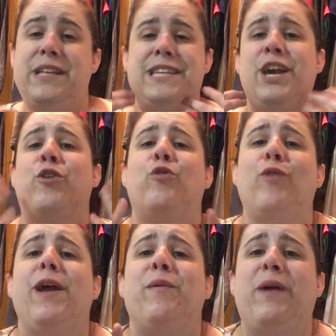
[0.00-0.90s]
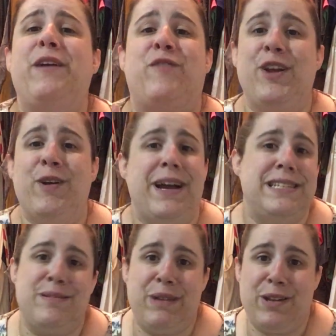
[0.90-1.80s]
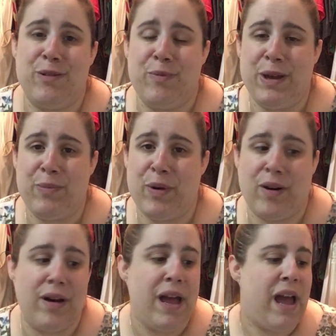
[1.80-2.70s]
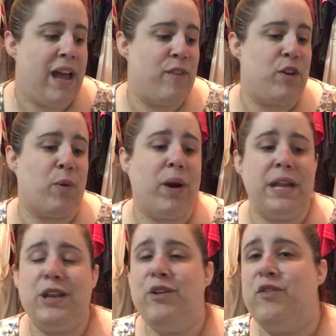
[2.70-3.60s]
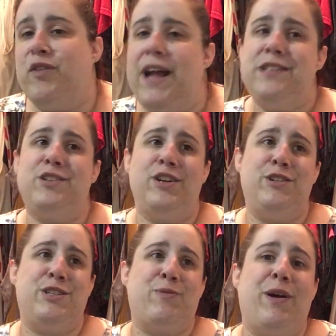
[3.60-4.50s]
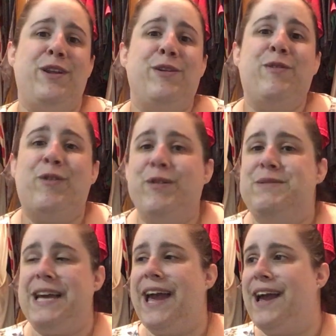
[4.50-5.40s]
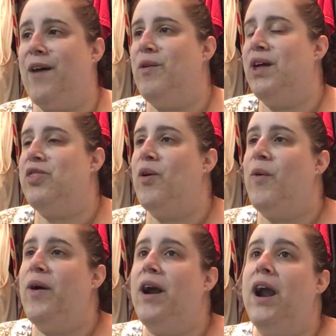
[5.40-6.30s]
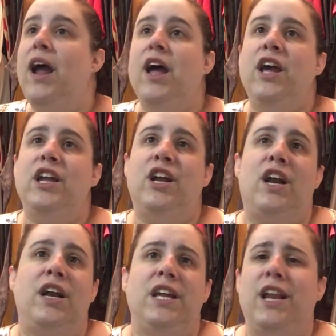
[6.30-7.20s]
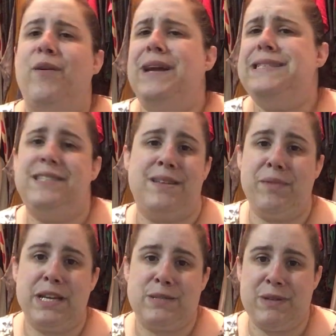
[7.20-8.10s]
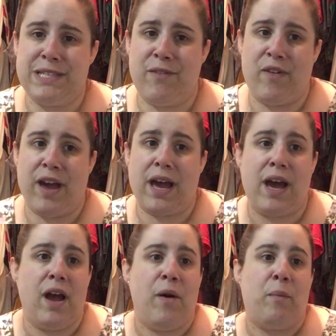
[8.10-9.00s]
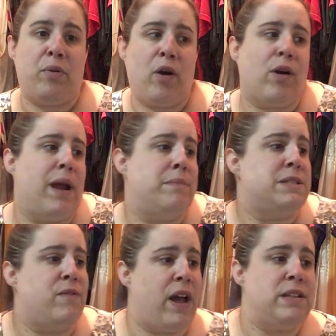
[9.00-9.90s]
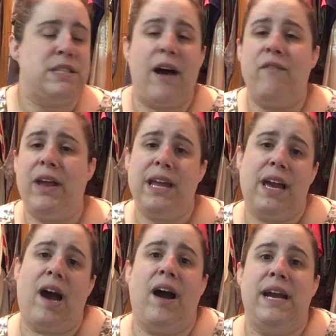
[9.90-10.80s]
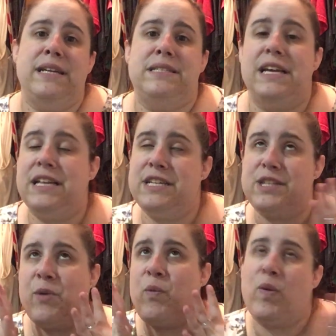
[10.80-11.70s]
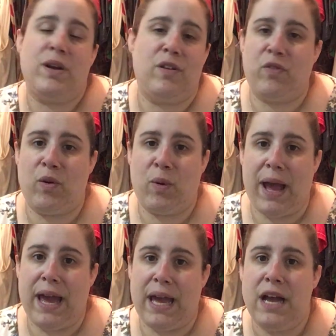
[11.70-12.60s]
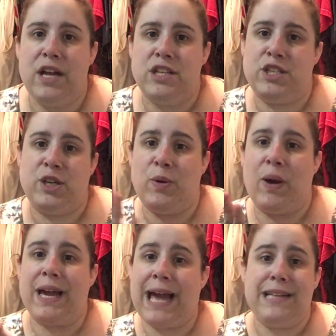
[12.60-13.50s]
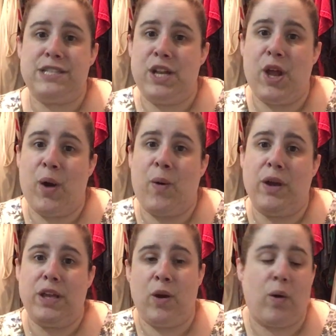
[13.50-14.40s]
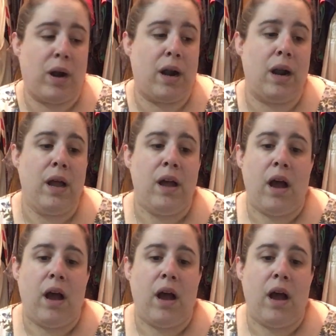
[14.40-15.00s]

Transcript: it's a great way for you guys to meet new people. If you're wanting new friends, or you just want a new group to hang out with, or you're, into something specific, programs, events of any kind, it is a wonderful way to get to know your,